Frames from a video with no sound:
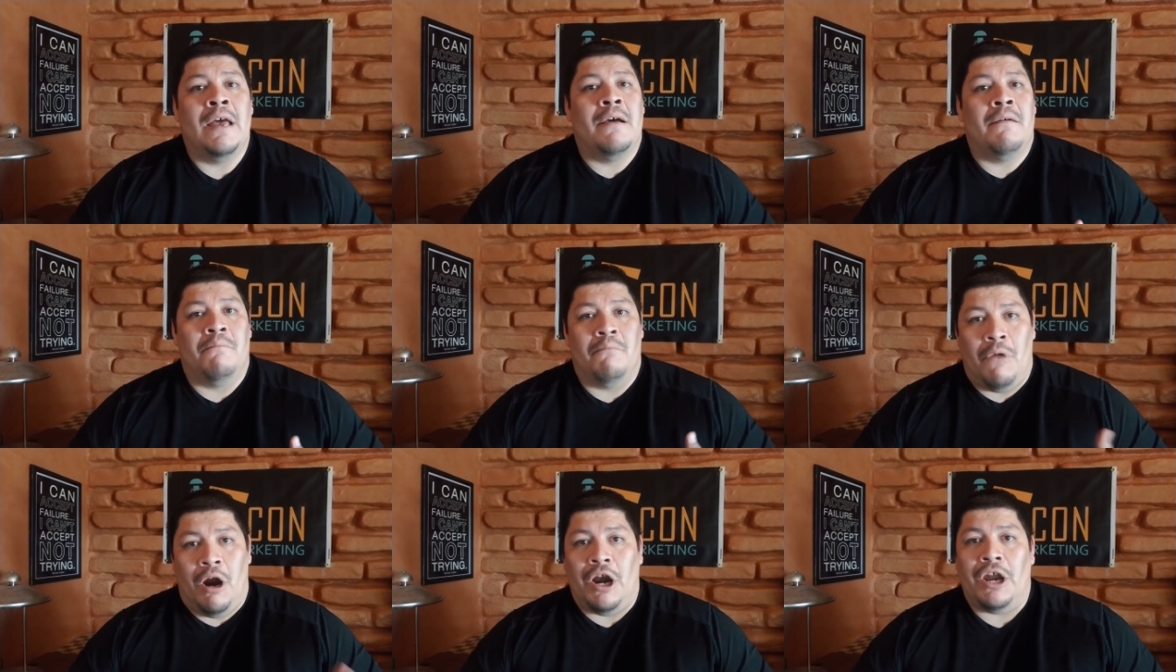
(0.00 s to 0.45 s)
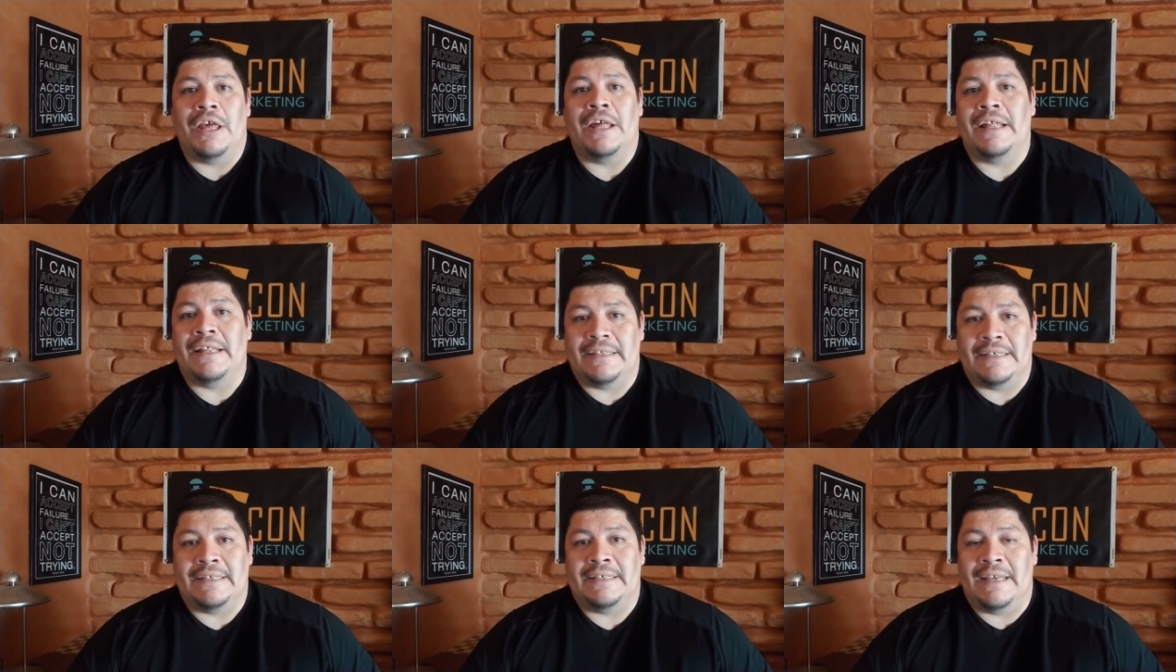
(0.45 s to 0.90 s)
Marketing
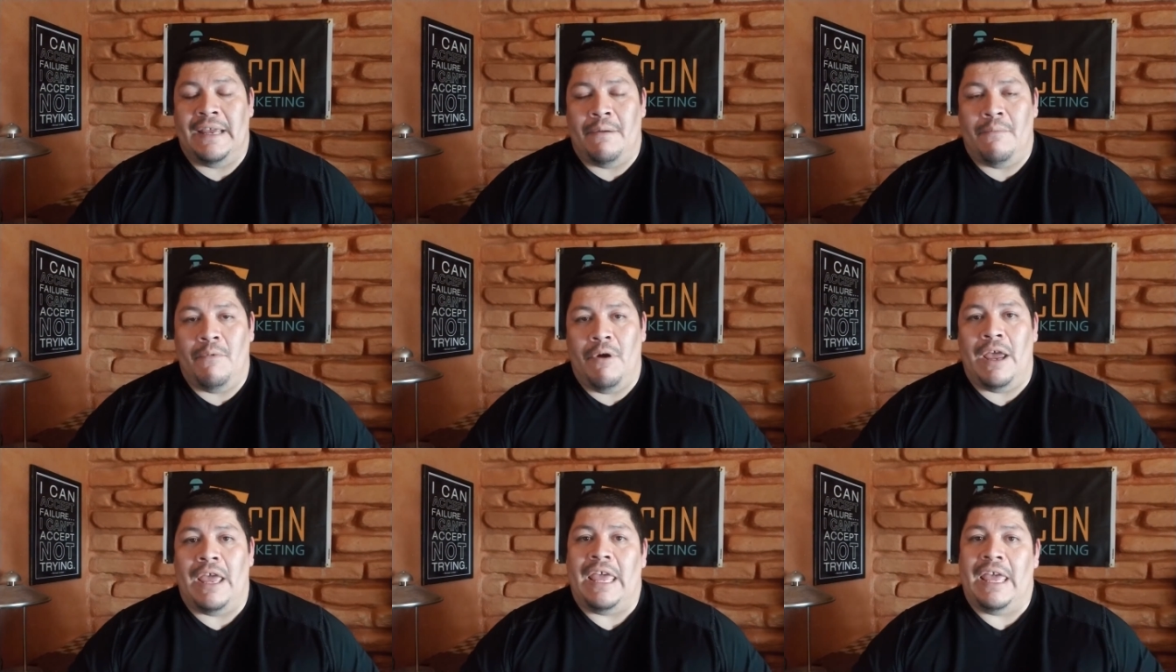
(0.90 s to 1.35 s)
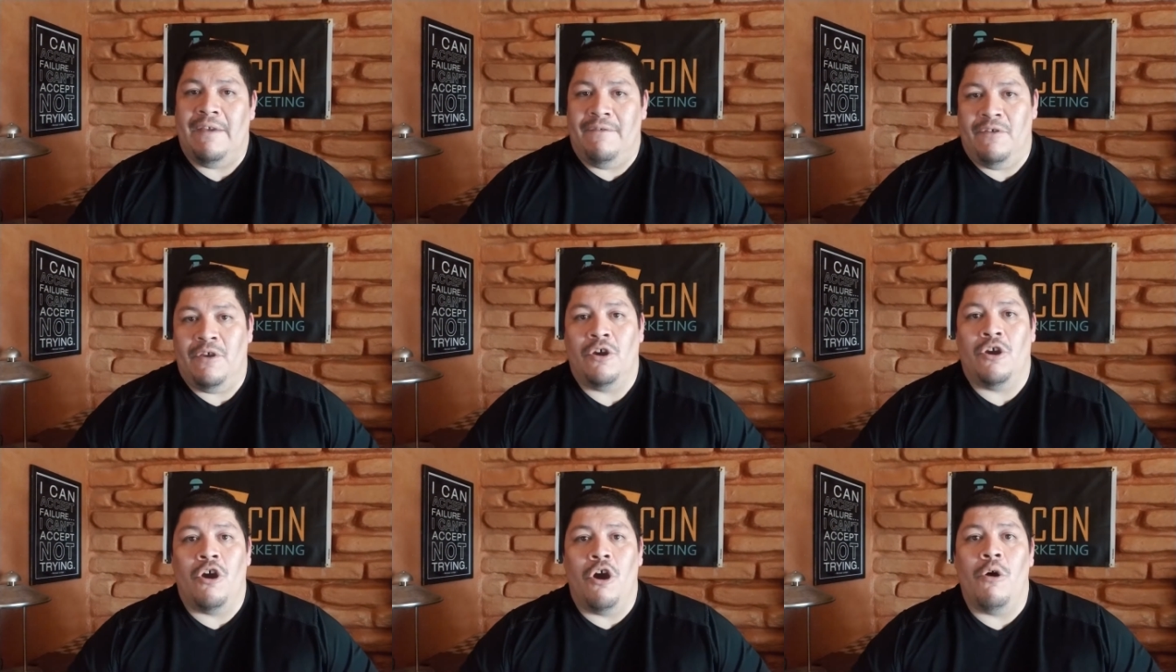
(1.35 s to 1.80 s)
is the same way. If
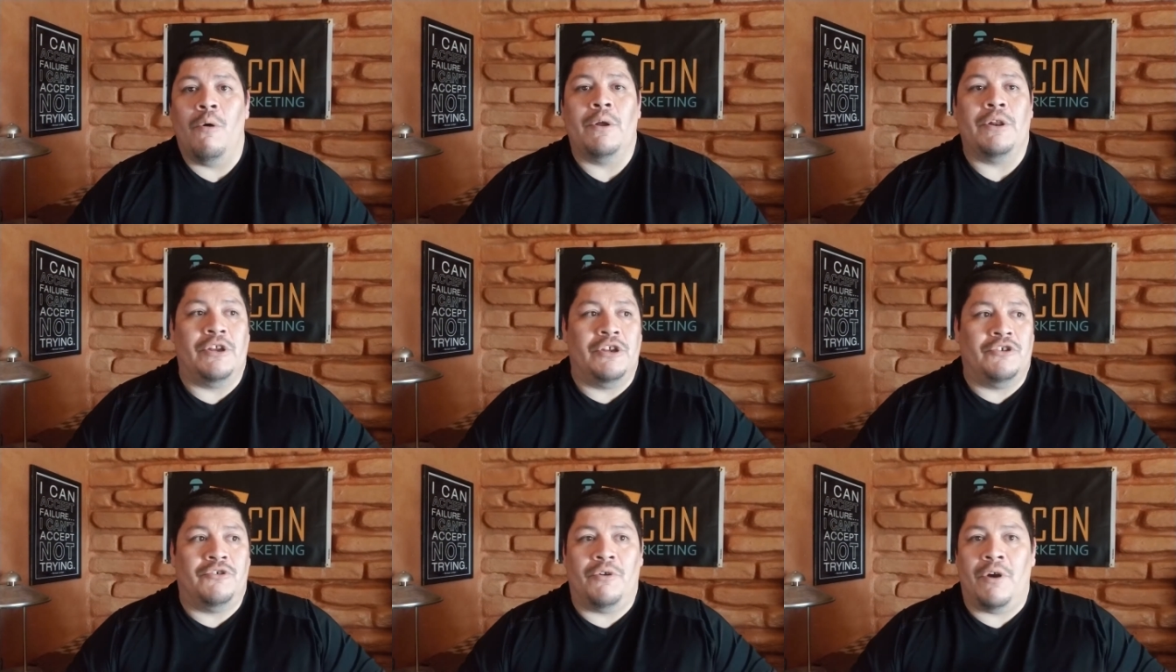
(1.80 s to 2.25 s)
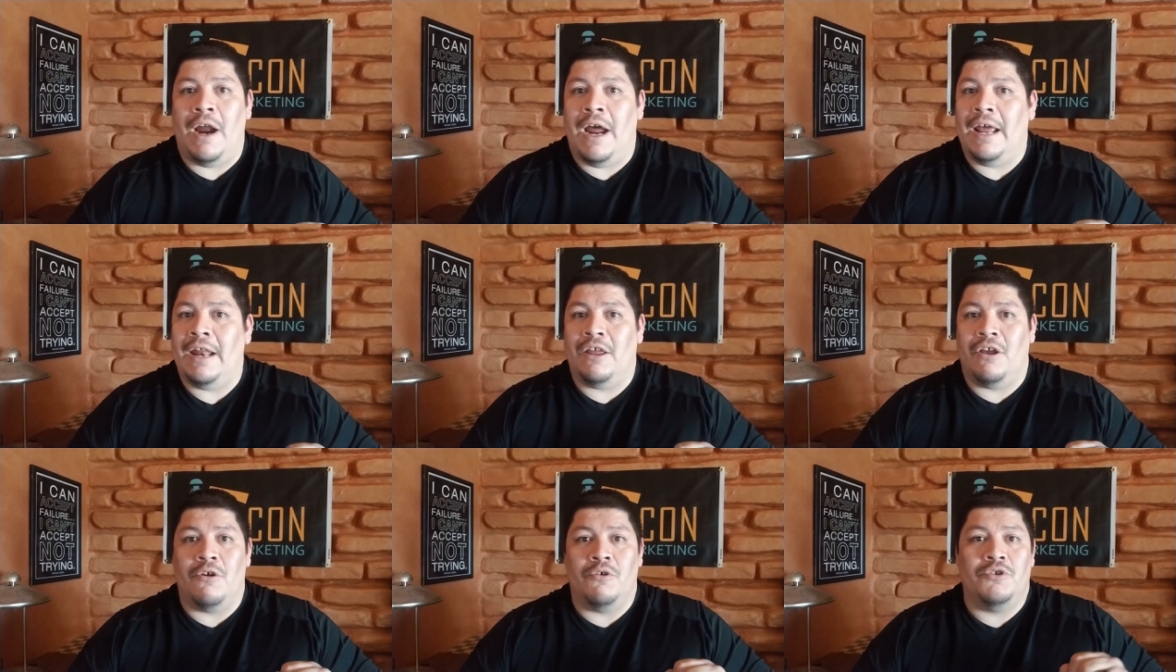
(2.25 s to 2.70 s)
you go and you try
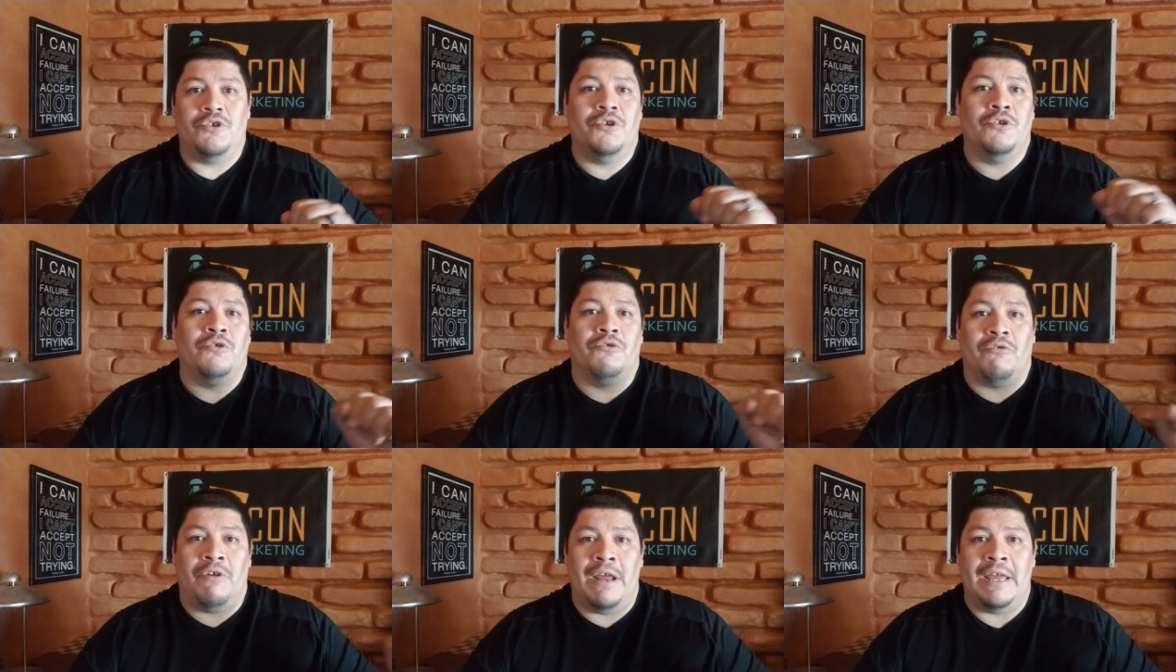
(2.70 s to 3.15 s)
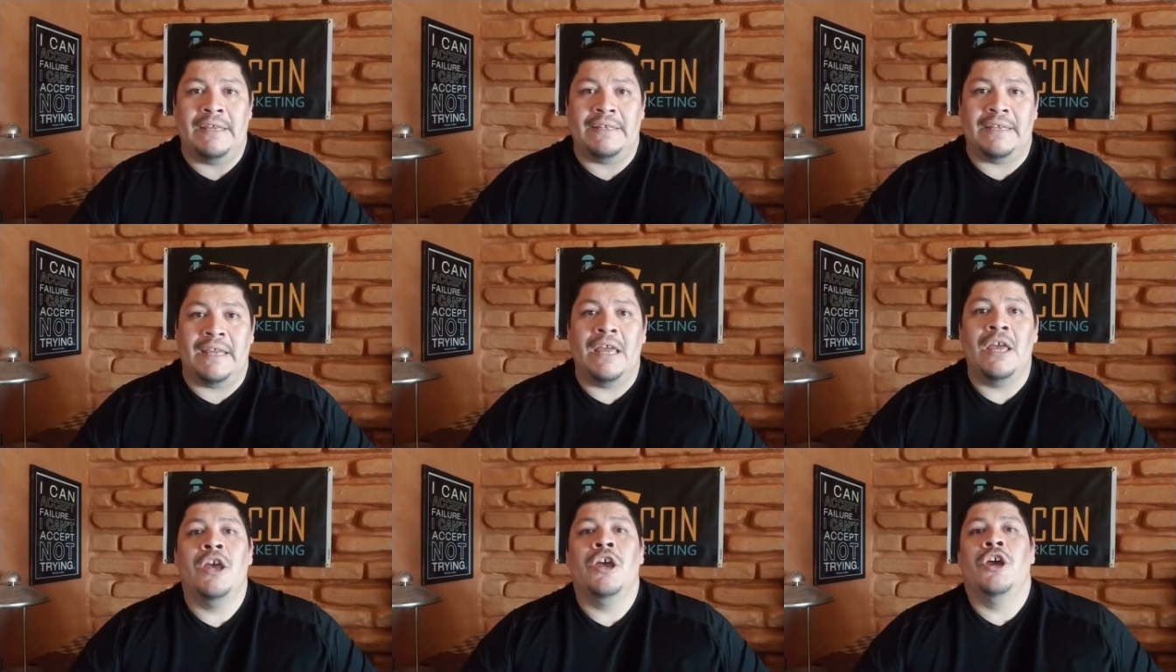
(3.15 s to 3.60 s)
to go too
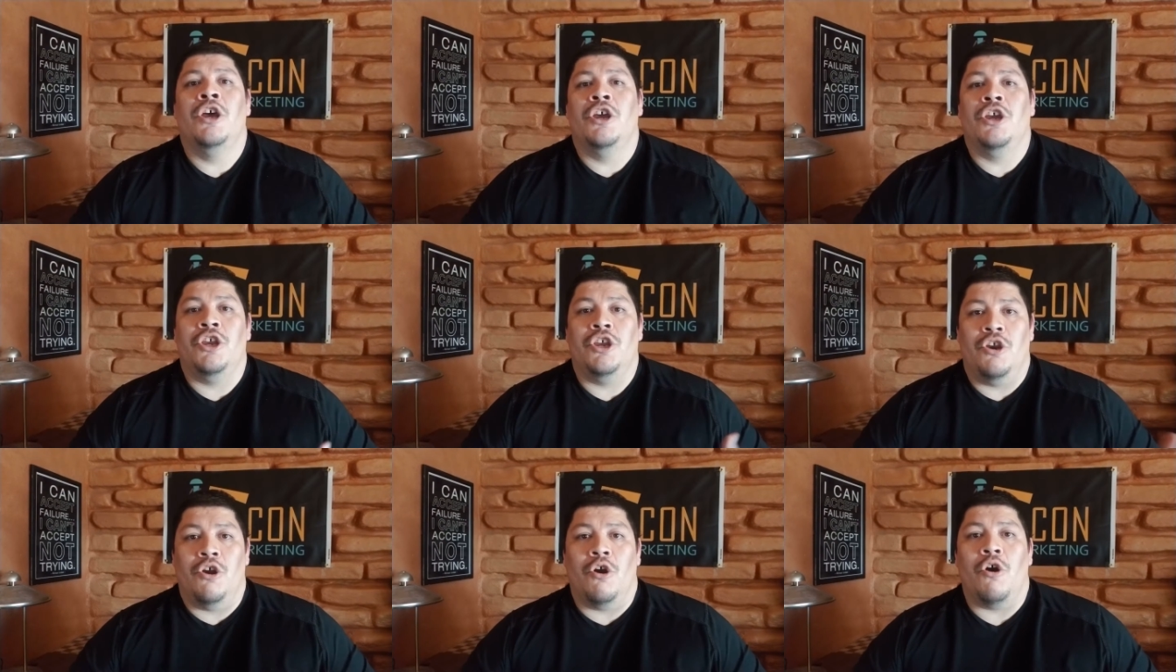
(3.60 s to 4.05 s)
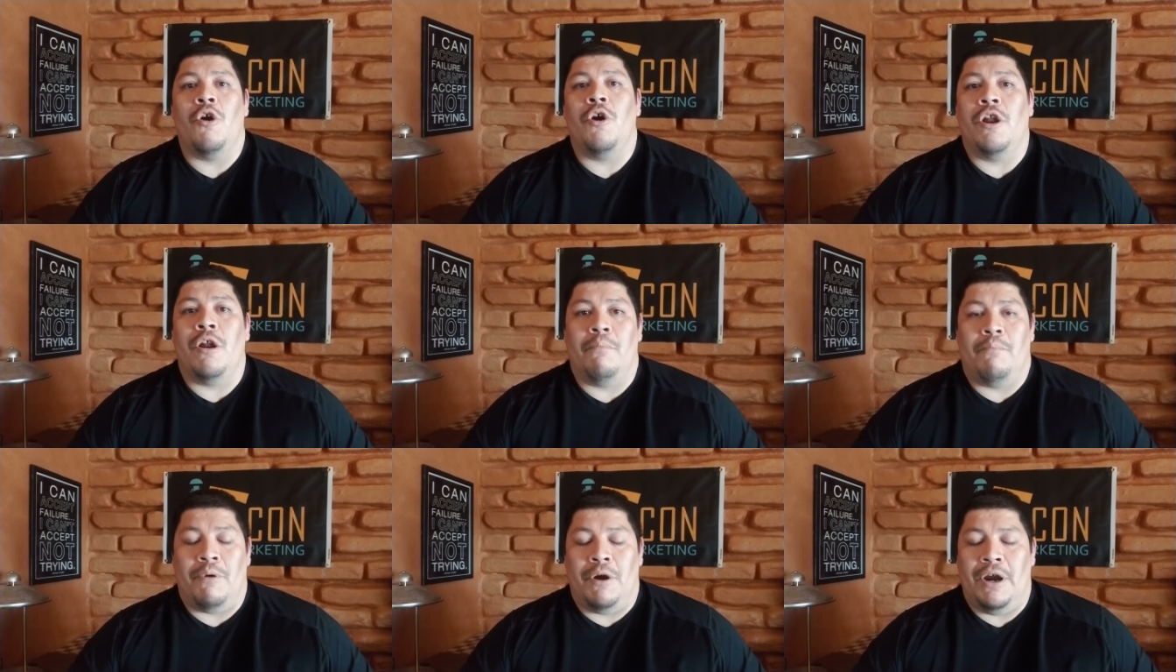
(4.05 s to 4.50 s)
crazy, you're going
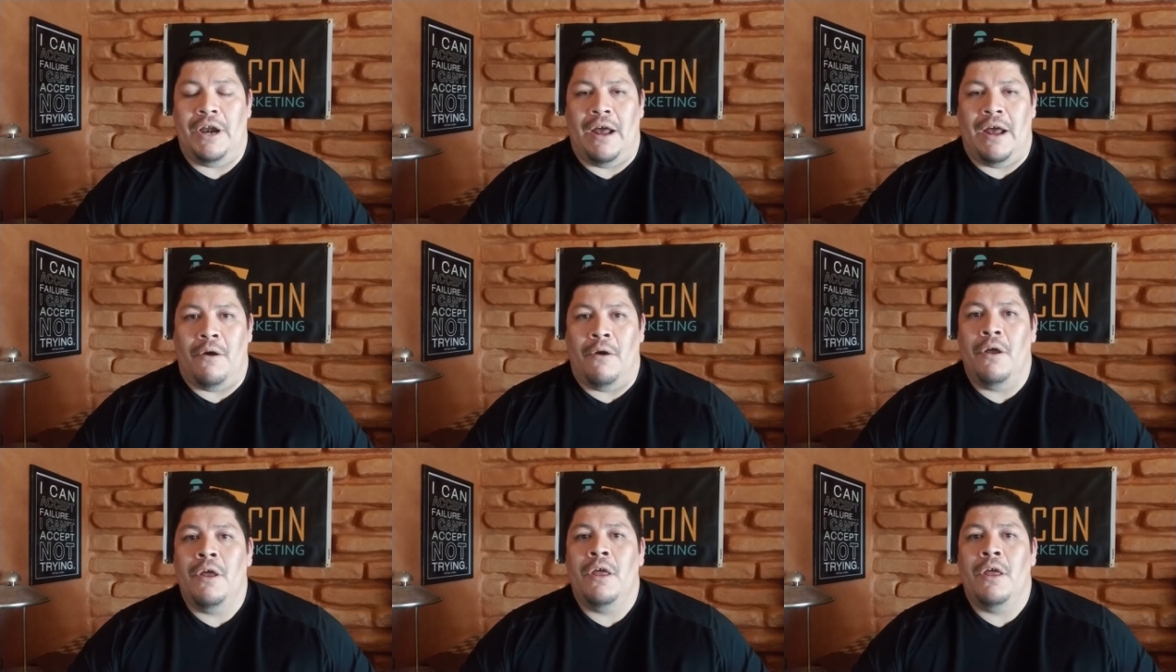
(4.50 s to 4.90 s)
to burn out.